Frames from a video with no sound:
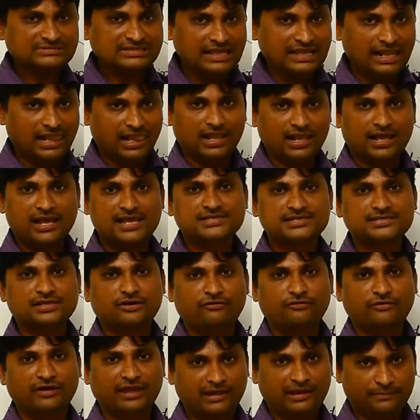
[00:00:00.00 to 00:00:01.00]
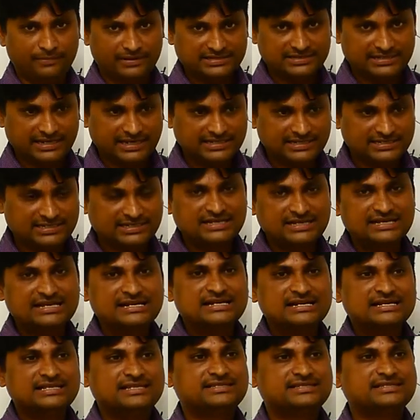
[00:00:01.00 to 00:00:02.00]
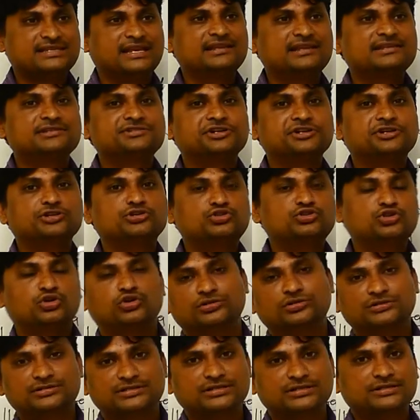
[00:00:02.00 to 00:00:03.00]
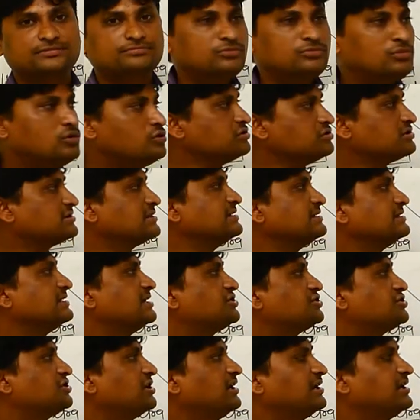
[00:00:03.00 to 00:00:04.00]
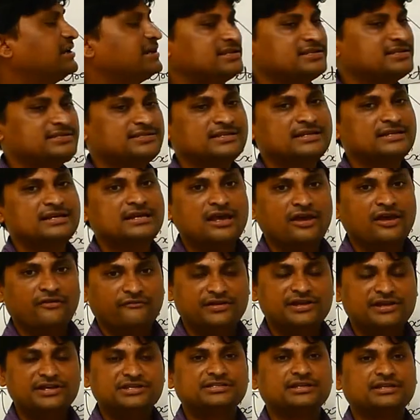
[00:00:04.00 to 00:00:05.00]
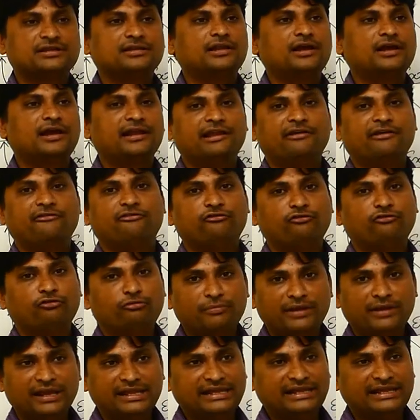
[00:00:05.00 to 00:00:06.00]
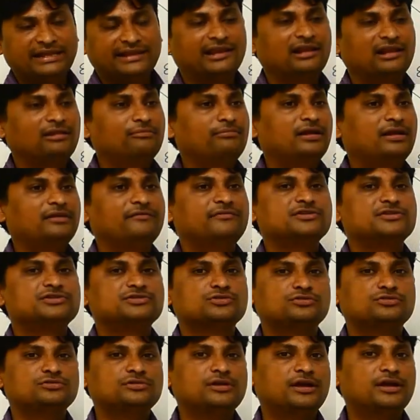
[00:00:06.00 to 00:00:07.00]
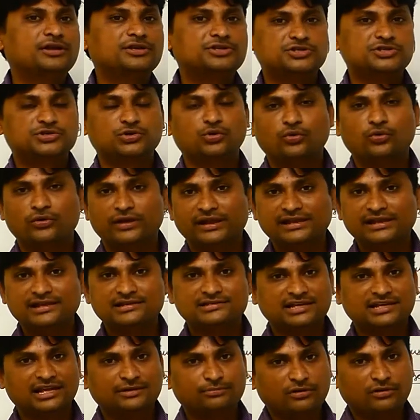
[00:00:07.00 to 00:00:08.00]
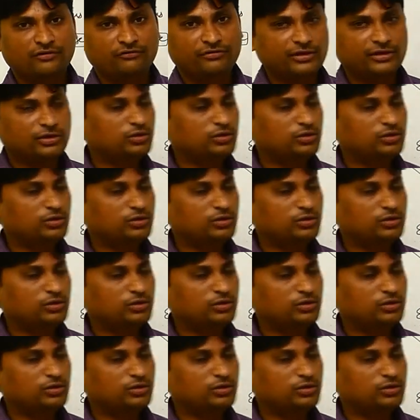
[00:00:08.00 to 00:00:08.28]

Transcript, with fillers: loss of appetite, stunted growth, mostly in the children's. We eat a lot of food material, but we should not show any type of the